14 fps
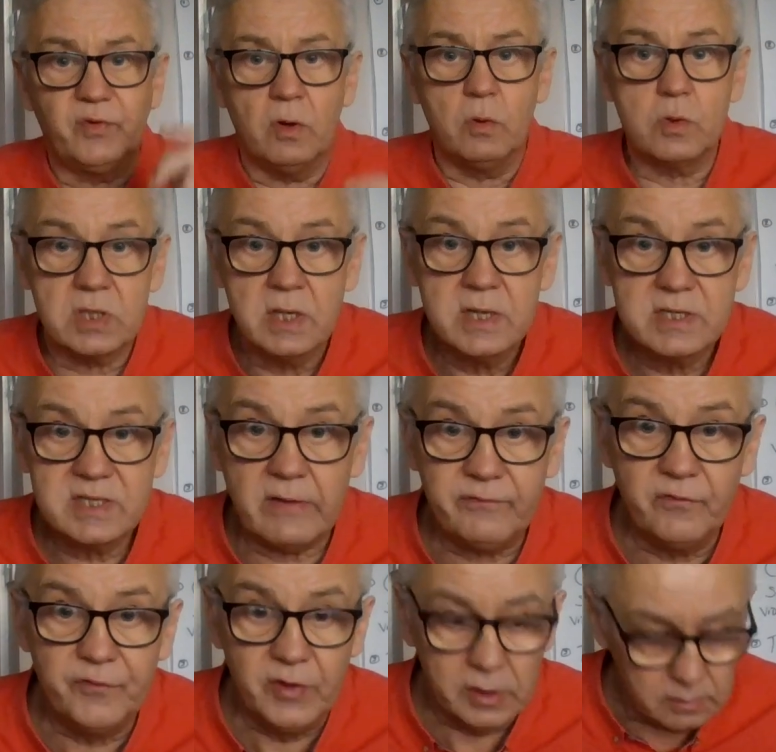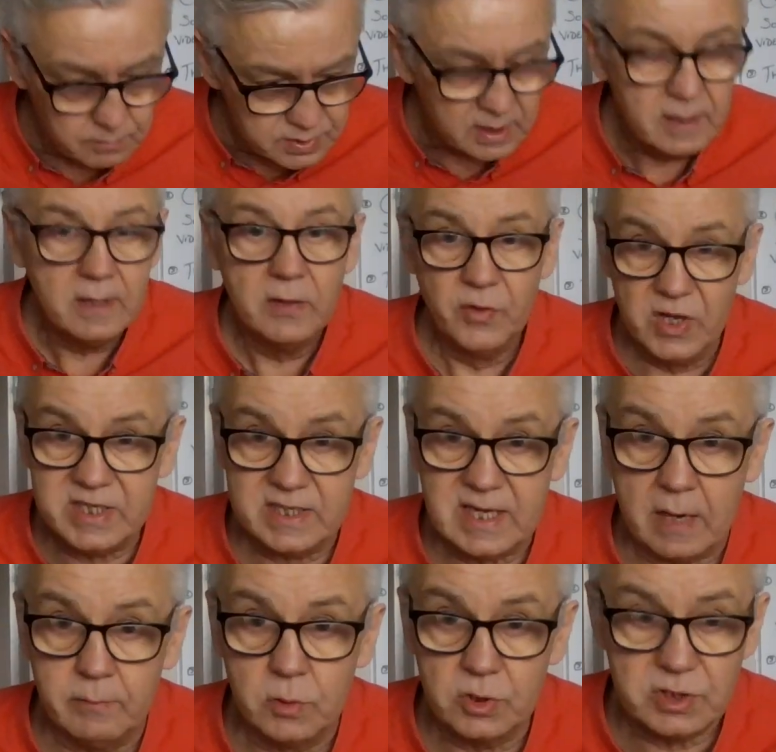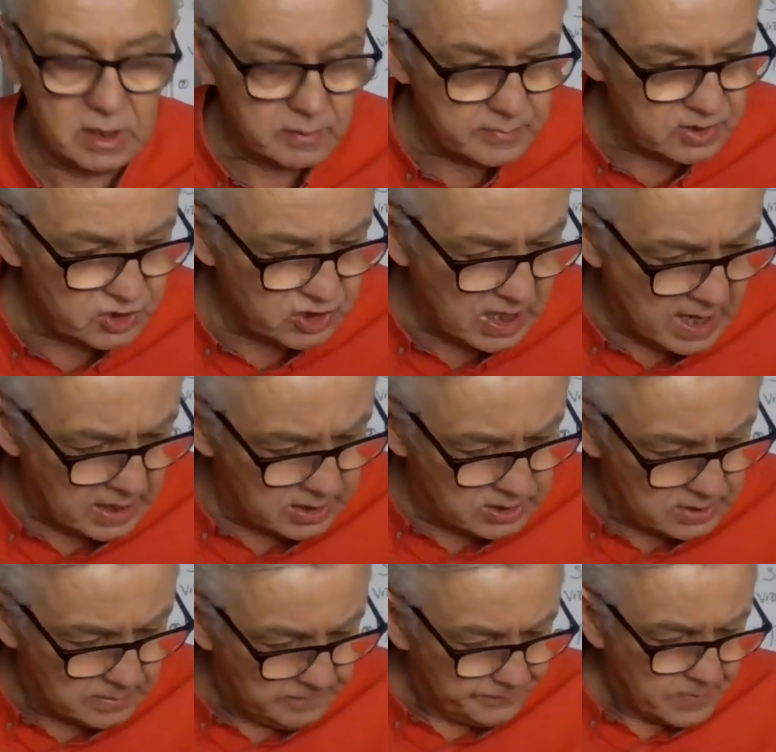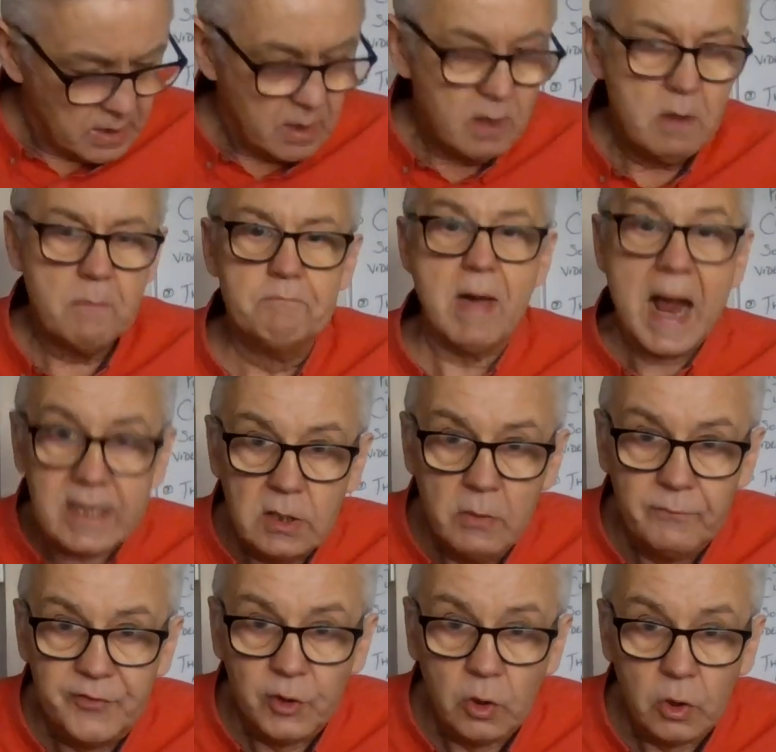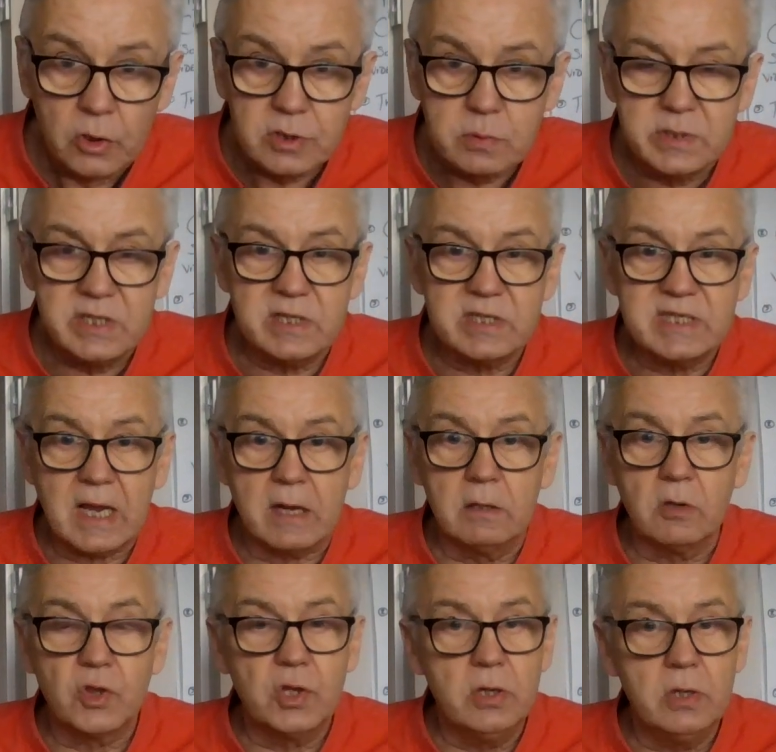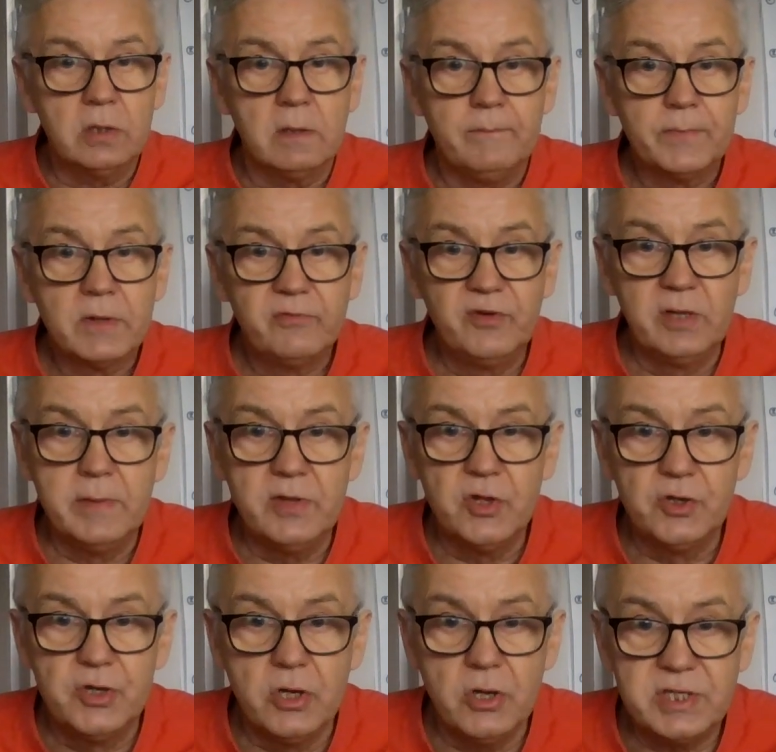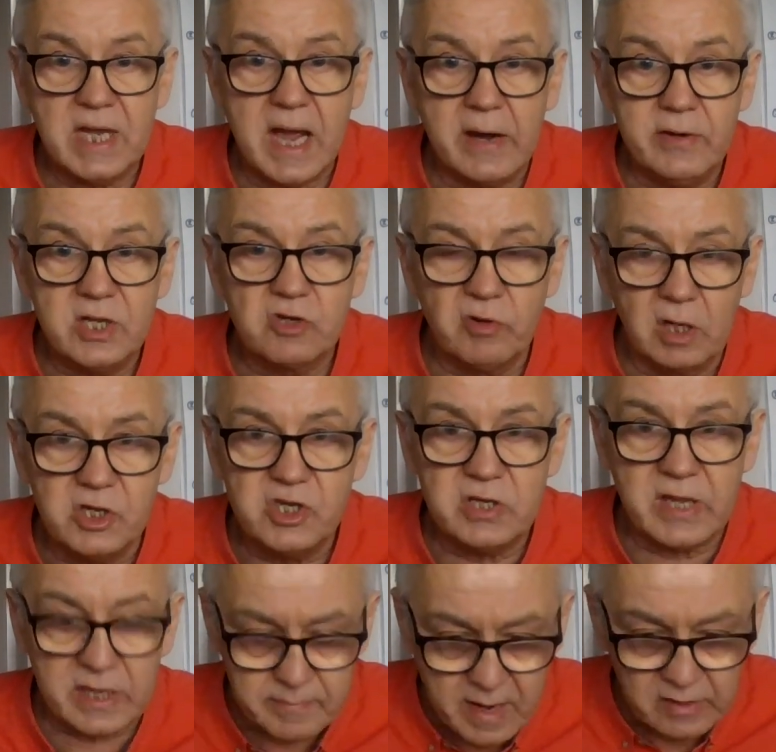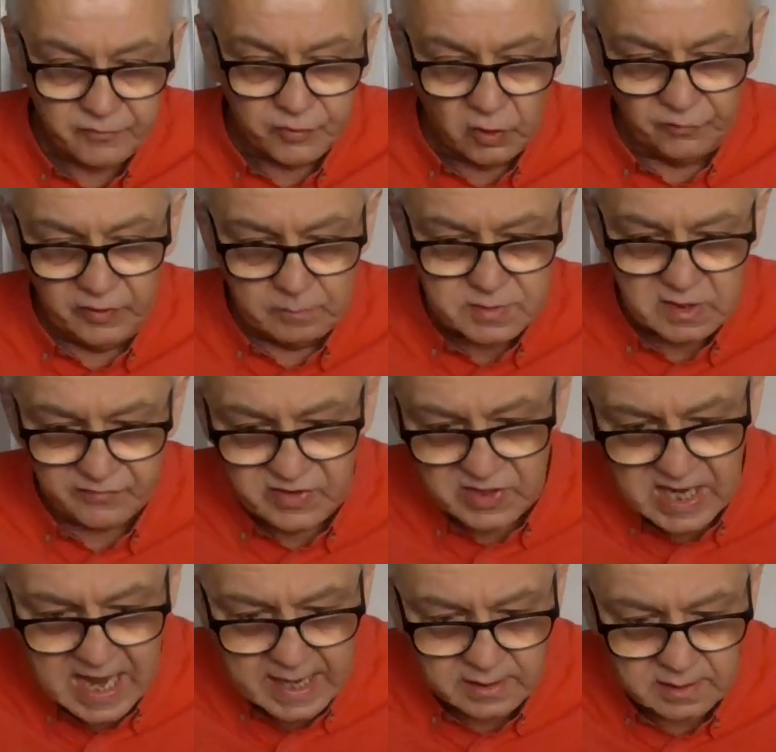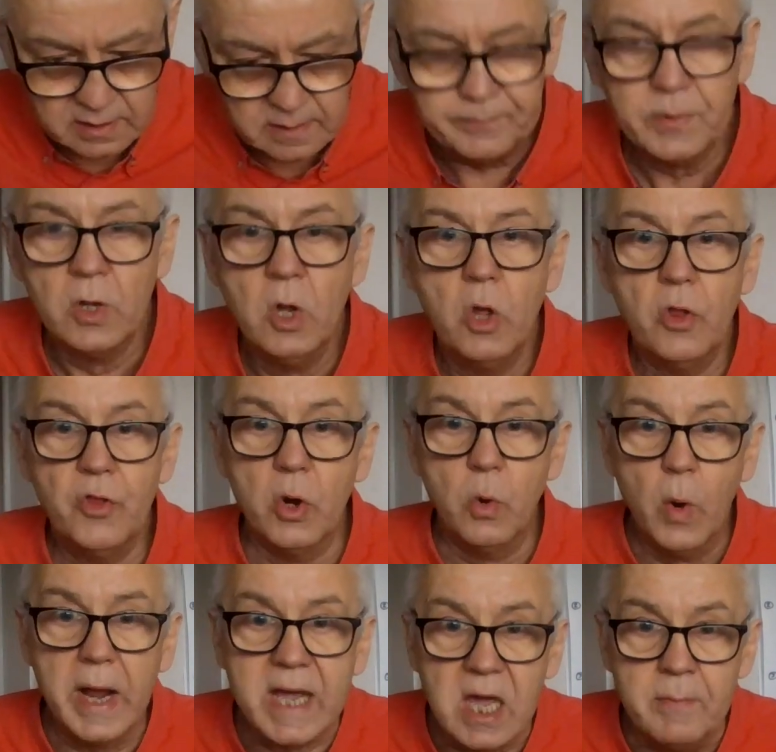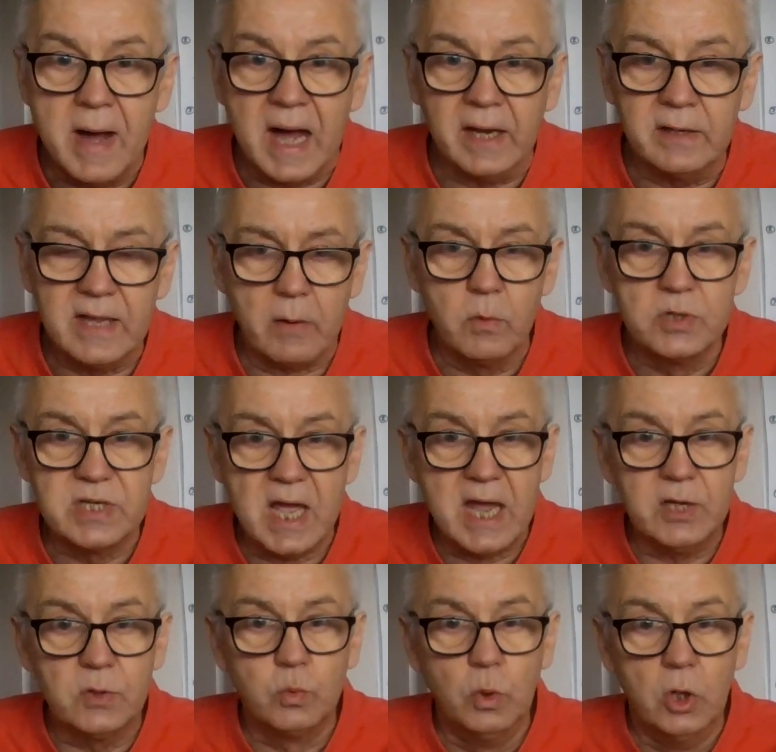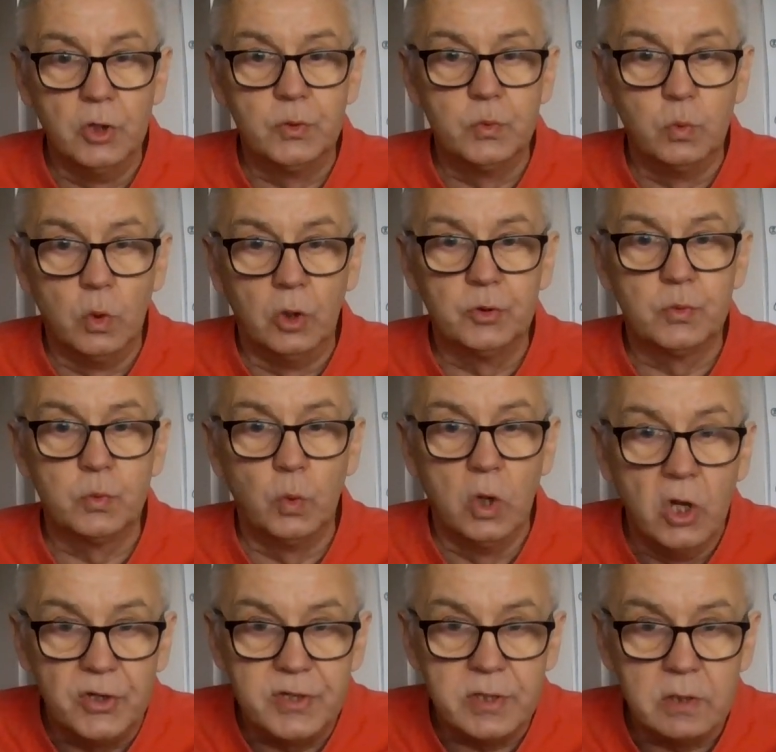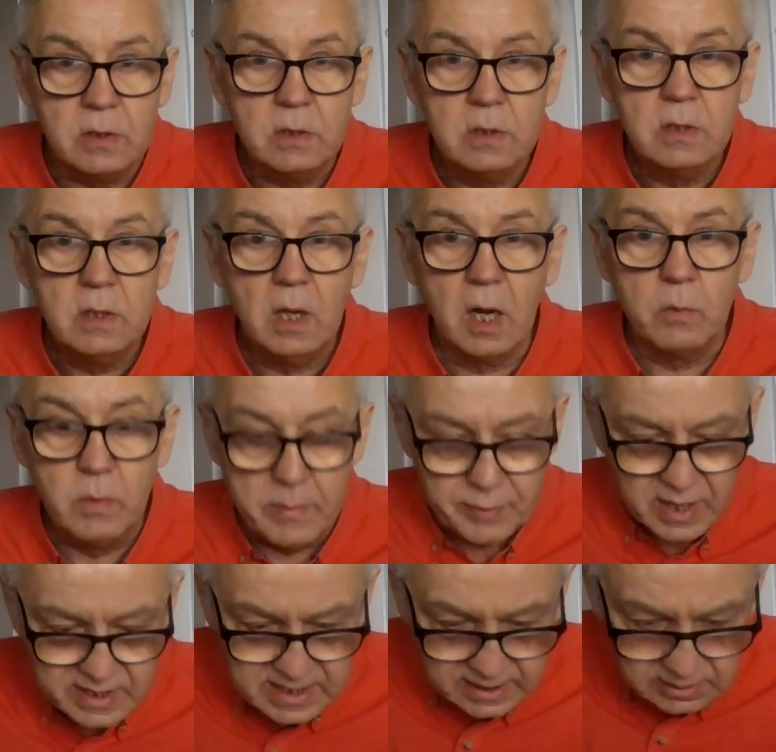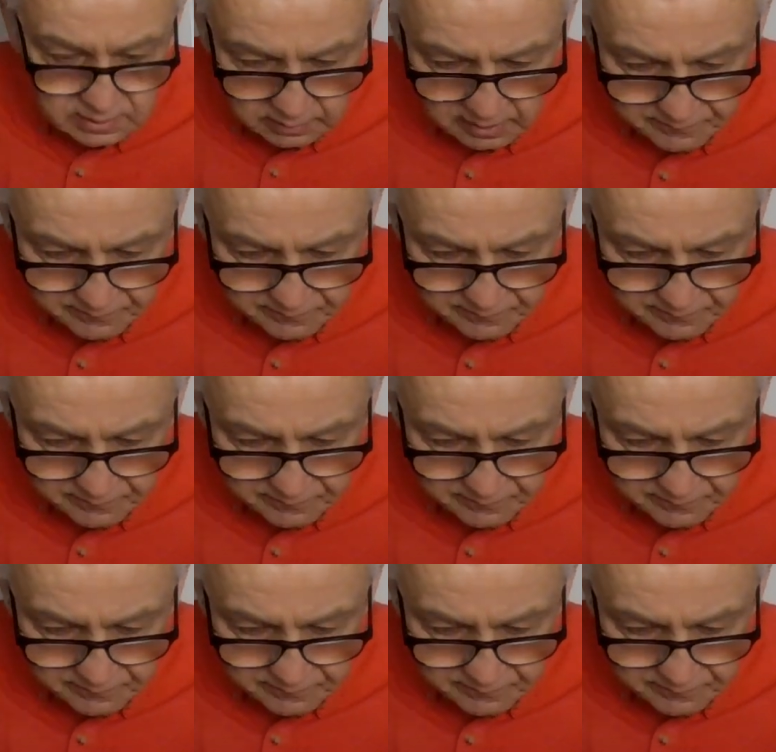folks. Seven films. This is how much cinema's changed. Magnum Force, was it the second or third film in the Dirty Harry trilogy that they made four films of in the end? The Wicker Man, that was Edward Woodward, along with Britt Eklund,